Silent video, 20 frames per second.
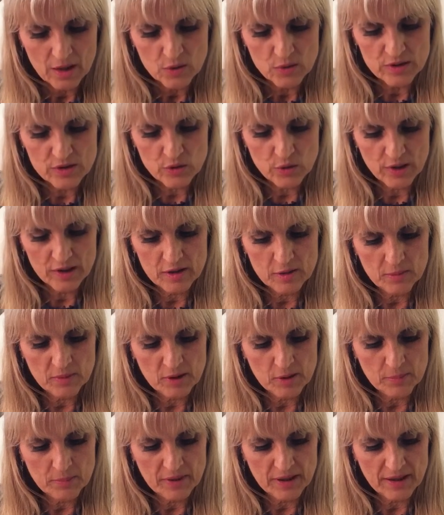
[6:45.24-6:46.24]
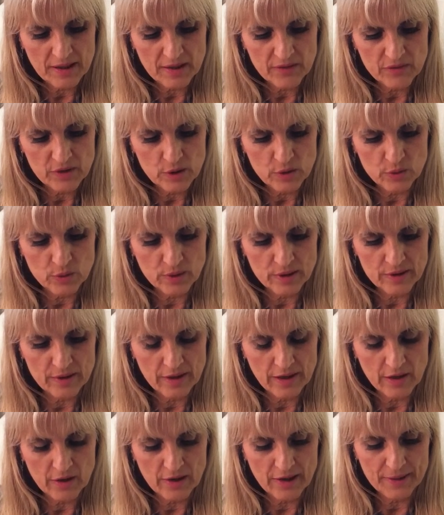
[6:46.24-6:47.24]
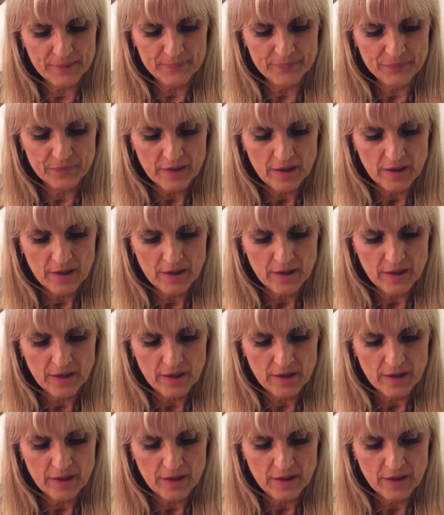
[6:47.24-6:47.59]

was going to be a bit out of the ordinary.